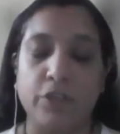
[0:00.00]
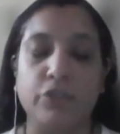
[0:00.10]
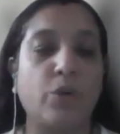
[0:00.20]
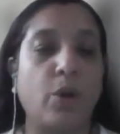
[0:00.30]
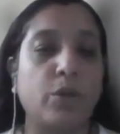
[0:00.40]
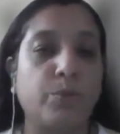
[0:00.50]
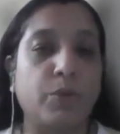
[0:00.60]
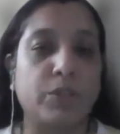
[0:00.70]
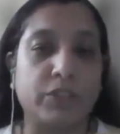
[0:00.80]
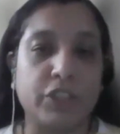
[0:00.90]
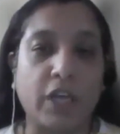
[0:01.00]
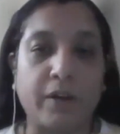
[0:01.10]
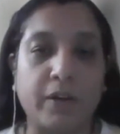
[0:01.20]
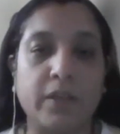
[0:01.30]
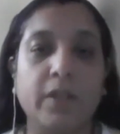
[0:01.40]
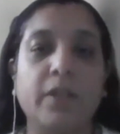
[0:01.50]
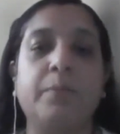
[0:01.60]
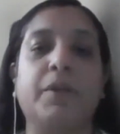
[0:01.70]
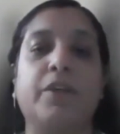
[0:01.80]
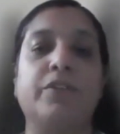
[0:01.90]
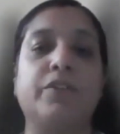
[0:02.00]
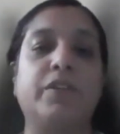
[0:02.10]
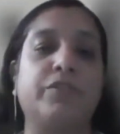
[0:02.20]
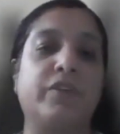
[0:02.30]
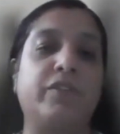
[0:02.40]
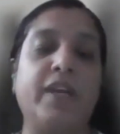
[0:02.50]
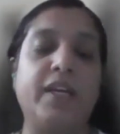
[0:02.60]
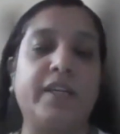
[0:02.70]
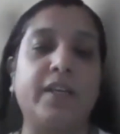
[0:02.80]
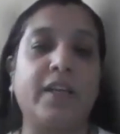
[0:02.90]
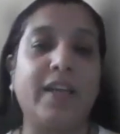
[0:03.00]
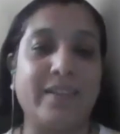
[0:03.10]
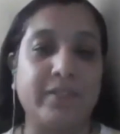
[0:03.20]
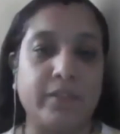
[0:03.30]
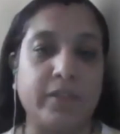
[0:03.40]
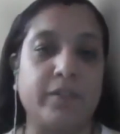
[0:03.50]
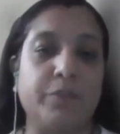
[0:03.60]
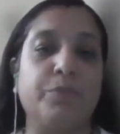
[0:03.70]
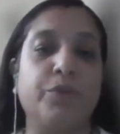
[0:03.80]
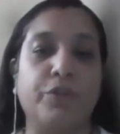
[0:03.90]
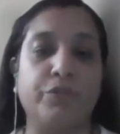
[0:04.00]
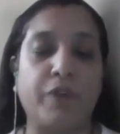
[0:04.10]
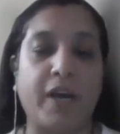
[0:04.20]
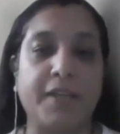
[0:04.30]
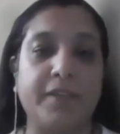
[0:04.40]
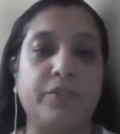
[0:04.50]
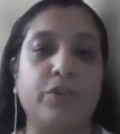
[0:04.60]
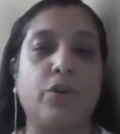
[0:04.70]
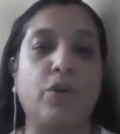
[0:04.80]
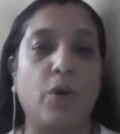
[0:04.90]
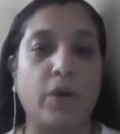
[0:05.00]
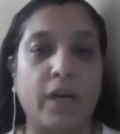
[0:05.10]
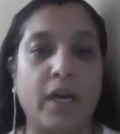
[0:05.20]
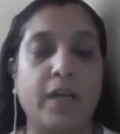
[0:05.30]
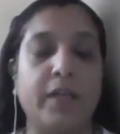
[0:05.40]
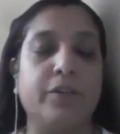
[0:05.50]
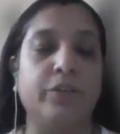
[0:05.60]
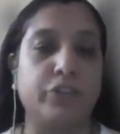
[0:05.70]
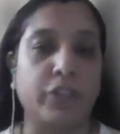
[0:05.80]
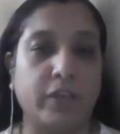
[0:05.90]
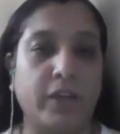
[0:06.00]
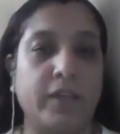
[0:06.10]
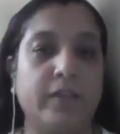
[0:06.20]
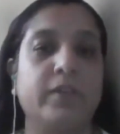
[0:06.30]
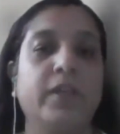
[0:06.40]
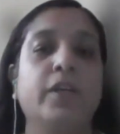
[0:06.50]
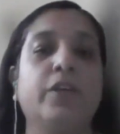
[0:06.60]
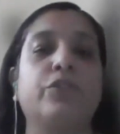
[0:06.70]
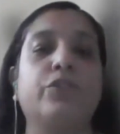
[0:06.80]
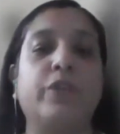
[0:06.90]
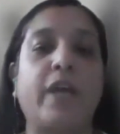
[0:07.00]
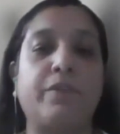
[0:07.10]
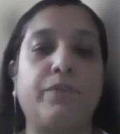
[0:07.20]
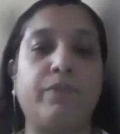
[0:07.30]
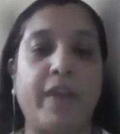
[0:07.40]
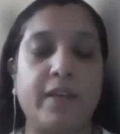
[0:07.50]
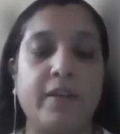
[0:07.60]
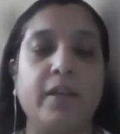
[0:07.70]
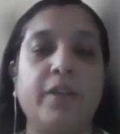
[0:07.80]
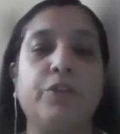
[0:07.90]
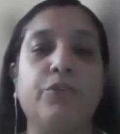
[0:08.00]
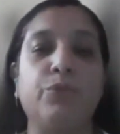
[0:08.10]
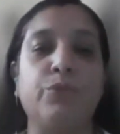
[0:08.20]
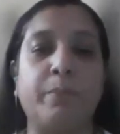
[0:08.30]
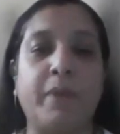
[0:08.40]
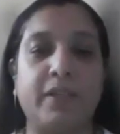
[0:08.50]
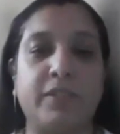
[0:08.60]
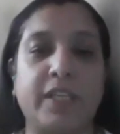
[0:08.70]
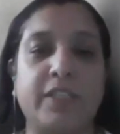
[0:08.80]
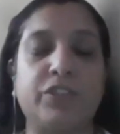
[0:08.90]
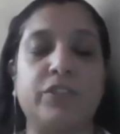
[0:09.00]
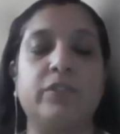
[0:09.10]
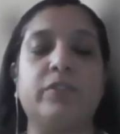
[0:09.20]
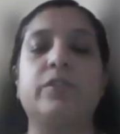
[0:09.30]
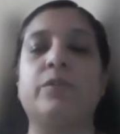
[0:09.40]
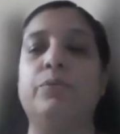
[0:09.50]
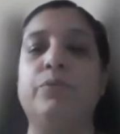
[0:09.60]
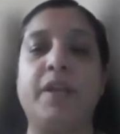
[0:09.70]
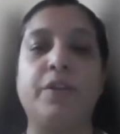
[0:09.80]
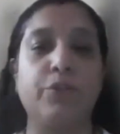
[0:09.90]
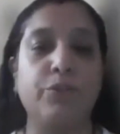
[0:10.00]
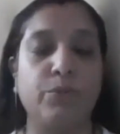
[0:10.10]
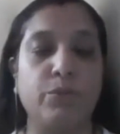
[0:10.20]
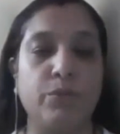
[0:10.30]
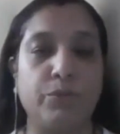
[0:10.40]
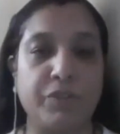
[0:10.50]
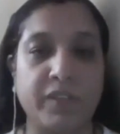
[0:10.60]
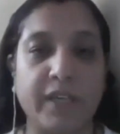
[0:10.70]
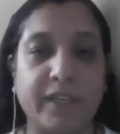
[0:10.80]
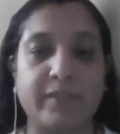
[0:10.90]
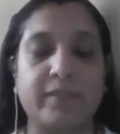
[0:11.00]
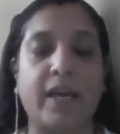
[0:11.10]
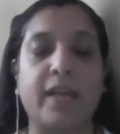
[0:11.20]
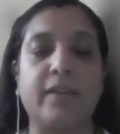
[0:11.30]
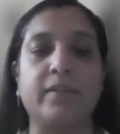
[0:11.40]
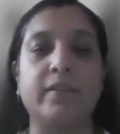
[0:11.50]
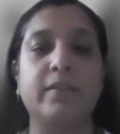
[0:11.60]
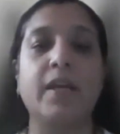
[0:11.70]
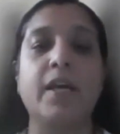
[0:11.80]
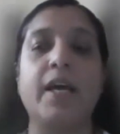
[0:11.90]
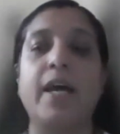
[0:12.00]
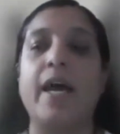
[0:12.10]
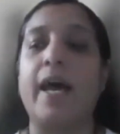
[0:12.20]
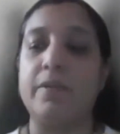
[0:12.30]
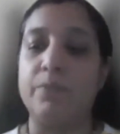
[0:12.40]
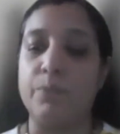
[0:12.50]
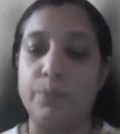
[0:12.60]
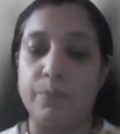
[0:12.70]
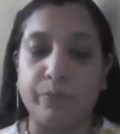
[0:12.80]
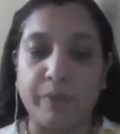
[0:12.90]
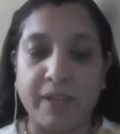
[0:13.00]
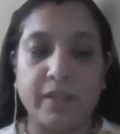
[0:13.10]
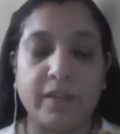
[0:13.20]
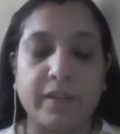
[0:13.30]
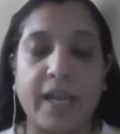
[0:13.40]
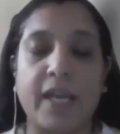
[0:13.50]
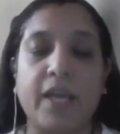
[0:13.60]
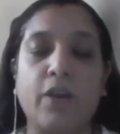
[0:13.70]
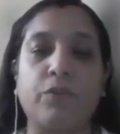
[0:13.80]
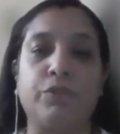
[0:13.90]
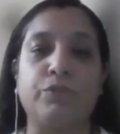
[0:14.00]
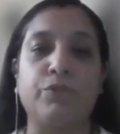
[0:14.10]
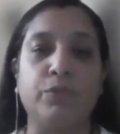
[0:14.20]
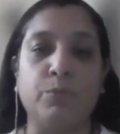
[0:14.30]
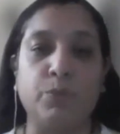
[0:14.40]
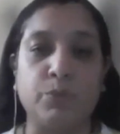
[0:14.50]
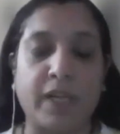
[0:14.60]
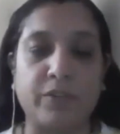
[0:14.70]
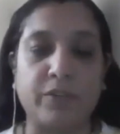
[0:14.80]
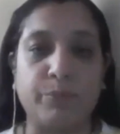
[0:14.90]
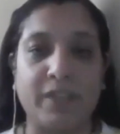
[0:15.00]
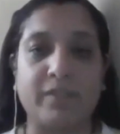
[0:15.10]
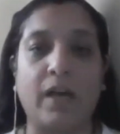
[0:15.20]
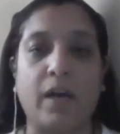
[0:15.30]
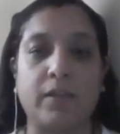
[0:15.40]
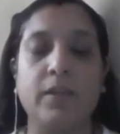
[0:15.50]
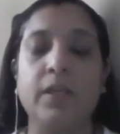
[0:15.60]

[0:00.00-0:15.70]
salt water shower because it really cleanses and purifies your aura and your chakras, so that when you do the meditations, when you do physical exercises, and when the day of the full moon, that is Vesak,